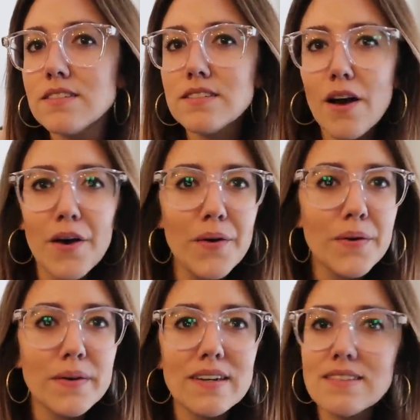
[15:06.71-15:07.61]

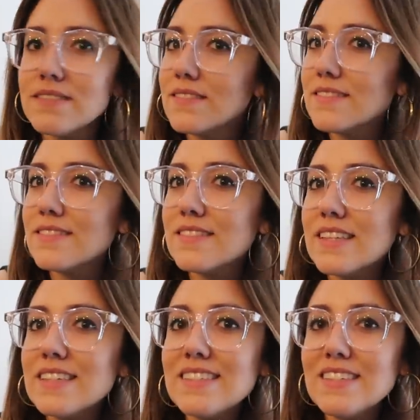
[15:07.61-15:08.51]
so
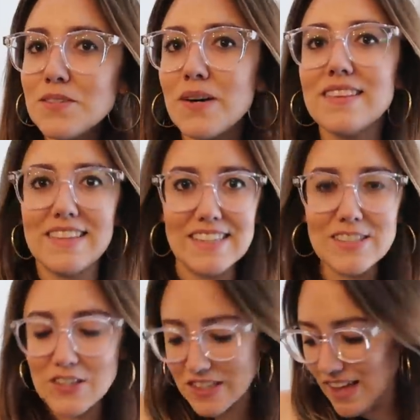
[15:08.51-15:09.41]
this is what
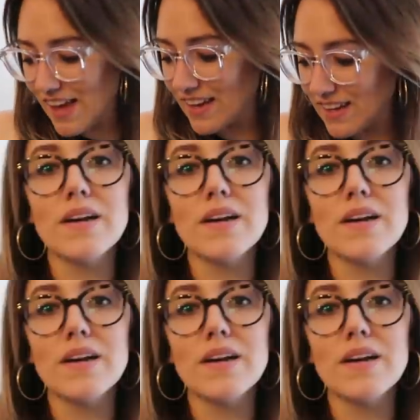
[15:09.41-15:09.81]
these look like.